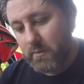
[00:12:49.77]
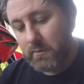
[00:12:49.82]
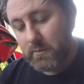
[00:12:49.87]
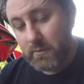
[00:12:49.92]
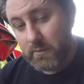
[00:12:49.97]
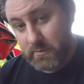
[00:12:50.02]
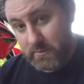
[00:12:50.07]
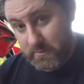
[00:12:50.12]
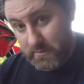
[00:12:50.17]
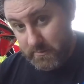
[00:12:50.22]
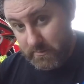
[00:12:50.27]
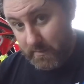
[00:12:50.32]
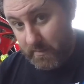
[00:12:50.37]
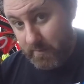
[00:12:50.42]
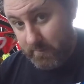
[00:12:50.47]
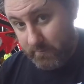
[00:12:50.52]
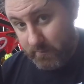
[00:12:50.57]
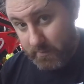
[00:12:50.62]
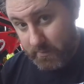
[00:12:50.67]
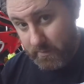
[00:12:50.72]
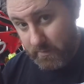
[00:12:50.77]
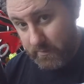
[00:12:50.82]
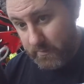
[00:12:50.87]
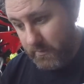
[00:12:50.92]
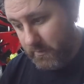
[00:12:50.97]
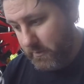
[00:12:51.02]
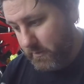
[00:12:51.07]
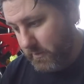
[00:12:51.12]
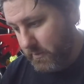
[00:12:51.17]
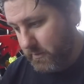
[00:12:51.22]
It's designed for
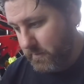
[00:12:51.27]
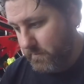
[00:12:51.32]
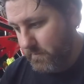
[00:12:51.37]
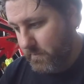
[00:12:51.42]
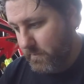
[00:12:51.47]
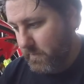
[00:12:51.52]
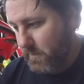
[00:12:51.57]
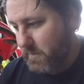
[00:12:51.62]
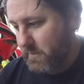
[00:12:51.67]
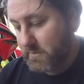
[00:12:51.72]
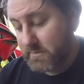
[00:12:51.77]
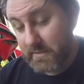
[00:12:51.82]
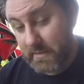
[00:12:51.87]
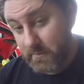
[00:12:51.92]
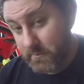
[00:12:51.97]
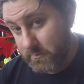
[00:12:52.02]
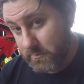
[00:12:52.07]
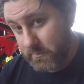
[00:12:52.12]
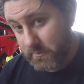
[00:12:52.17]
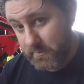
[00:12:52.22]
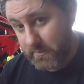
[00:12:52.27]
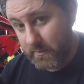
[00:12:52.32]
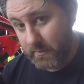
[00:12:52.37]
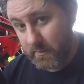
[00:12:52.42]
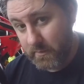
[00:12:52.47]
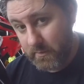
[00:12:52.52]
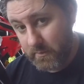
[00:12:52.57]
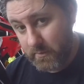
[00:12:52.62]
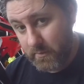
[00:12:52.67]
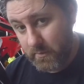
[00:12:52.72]
1030. Sounds
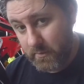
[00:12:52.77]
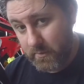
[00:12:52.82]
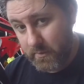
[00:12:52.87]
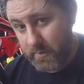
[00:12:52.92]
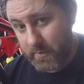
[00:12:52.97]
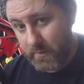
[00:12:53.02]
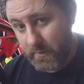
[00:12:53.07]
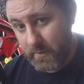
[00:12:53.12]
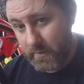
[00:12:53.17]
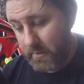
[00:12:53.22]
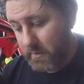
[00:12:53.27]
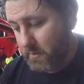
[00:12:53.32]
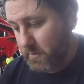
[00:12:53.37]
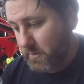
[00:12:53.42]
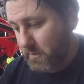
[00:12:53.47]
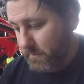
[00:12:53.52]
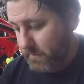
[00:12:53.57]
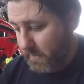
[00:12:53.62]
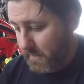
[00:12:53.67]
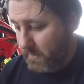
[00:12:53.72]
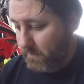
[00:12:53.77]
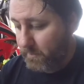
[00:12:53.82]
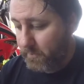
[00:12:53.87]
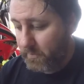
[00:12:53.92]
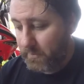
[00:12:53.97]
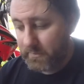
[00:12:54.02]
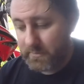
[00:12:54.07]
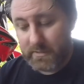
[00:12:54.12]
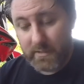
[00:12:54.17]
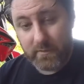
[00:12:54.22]
silly until you do it, but I've
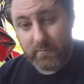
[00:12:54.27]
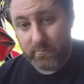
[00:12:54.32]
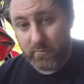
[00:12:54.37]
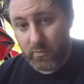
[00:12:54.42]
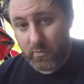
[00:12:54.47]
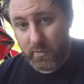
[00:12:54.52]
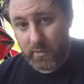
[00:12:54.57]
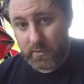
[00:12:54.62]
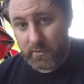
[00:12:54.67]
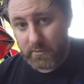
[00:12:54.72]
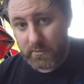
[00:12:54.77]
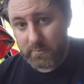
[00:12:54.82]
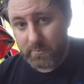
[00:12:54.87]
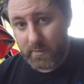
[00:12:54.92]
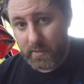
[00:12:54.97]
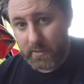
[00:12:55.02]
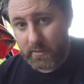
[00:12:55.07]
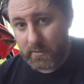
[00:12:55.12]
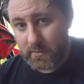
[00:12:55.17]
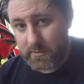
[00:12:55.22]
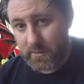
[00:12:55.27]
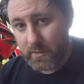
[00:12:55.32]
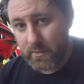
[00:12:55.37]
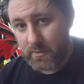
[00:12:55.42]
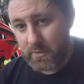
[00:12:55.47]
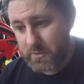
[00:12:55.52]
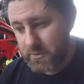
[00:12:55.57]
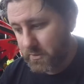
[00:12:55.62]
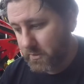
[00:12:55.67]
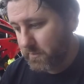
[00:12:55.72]
put 1040 in this bike. It's hard to
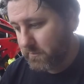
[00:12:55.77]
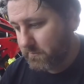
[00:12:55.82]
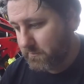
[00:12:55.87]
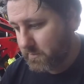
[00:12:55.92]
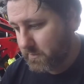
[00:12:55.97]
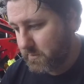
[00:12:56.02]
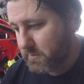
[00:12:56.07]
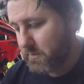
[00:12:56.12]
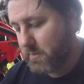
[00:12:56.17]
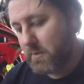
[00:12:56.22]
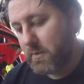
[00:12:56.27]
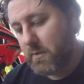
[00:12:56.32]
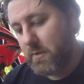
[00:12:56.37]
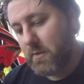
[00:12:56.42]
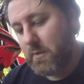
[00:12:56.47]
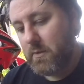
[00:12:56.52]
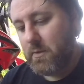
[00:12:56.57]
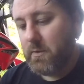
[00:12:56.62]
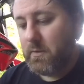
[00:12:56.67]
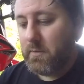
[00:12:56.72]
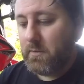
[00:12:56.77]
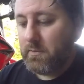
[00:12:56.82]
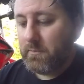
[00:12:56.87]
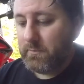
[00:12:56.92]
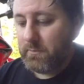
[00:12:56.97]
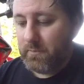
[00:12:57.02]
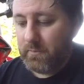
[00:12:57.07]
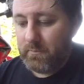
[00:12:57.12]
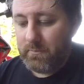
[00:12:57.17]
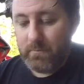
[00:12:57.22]
shift.
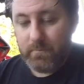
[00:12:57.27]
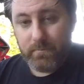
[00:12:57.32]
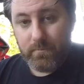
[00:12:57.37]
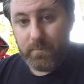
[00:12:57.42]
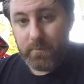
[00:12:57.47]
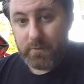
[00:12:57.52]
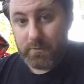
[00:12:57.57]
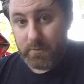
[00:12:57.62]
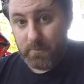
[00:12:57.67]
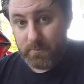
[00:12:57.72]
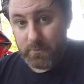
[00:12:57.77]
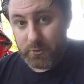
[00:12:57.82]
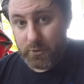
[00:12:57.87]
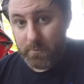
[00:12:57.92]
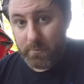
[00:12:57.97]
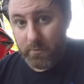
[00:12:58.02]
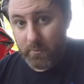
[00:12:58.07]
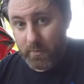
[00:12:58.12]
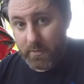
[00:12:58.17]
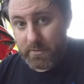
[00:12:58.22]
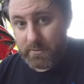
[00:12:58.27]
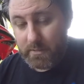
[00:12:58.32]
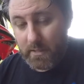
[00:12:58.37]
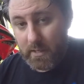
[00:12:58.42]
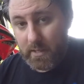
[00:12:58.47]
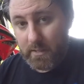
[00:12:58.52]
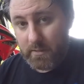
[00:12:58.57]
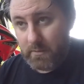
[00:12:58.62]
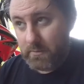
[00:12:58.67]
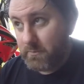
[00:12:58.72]
So, some stupid reason
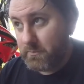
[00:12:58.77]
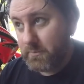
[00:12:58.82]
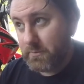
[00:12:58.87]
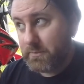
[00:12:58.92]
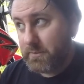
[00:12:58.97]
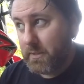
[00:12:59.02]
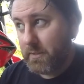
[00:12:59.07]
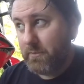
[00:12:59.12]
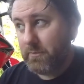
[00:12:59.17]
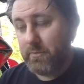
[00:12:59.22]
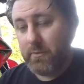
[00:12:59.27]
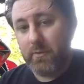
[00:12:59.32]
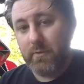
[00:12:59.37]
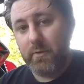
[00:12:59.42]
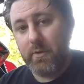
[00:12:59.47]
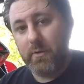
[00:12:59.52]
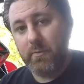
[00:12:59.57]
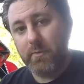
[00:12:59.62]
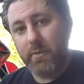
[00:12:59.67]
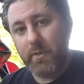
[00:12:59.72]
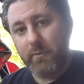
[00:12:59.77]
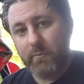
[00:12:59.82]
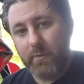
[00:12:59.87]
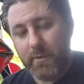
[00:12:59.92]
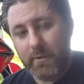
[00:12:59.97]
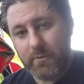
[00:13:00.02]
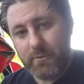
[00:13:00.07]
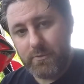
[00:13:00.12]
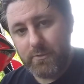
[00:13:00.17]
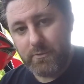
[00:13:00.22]
Honda uses 1030 when everyone
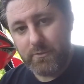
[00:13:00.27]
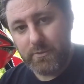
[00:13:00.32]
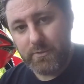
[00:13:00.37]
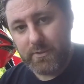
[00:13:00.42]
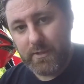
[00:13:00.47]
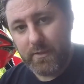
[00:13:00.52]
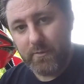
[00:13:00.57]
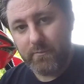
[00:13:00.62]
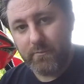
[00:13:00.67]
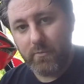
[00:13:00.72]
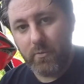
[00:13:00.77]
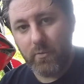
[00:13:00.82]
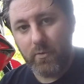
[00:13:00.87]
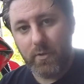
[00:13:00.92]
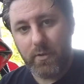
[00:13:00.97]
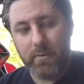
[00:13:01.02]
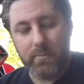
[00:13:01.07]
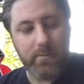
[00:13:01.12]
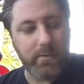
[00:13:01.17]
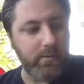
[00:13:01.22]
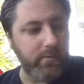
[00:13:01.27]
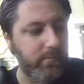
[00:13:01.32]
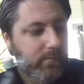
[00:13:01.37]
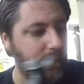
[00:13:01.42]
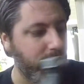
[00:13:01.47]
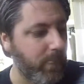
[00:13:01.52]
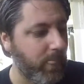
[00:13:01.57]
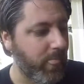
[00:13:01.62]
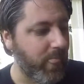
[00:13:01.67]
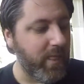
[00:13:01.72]
else uses 1040, but
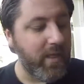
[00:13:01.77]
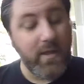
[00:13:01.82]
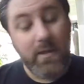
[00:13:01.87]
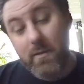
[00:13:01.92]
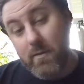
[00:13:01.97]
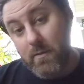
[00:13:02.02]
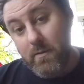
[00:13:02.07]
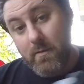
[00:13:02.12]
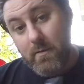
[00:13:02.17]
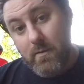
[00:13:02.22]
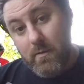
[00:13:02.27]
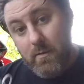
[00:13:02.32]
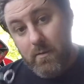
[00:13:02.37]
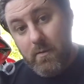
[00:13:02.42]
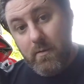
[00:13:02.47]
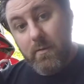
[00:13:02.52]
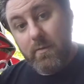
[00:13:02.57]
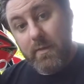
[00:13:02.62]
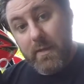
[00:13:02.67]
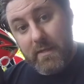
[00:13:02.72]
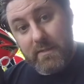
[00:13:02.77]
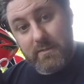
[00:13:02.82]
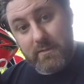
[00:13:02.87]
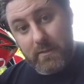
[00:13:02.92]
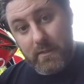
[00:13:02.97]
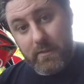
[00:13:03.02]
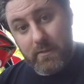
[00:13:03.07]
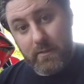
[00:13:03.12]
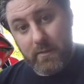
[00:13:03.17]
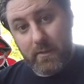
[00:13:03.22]
that's the
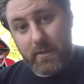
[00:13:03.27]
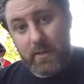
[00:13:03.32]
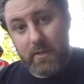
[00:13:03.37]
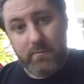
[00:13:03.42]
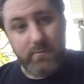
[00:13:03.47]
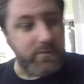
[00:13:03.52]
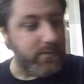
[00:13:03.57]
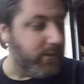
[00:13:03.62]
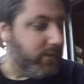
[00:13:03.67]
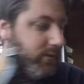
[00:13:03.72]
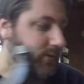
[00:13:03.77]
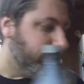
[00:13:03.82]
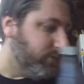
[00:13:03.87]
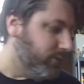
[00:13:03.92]
end of the conversation.